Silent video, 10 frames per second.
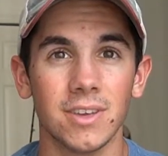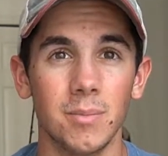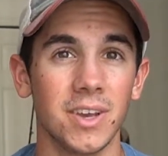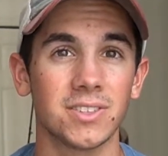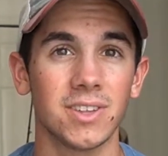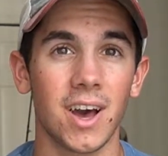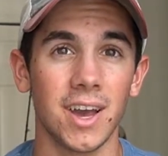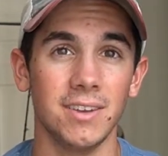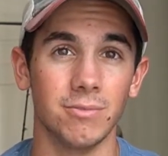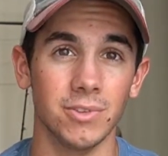It makes
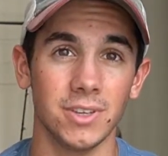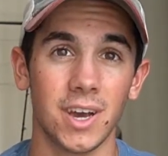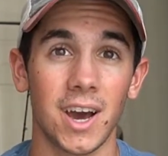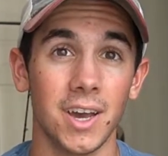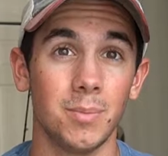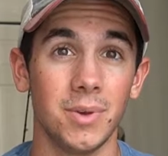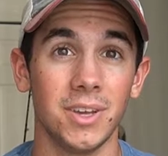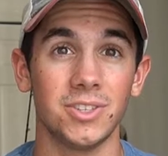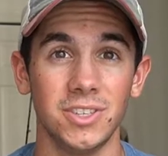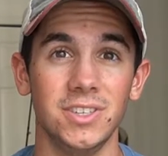the really high
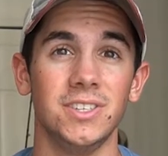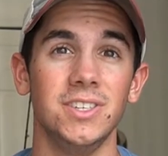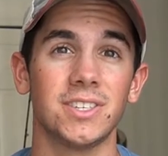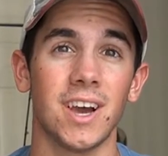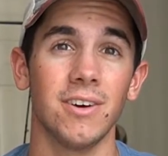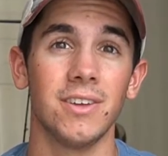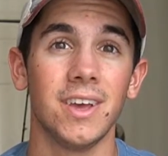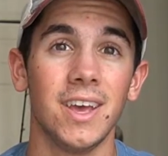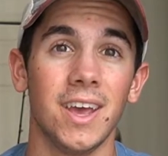pitched DC sound.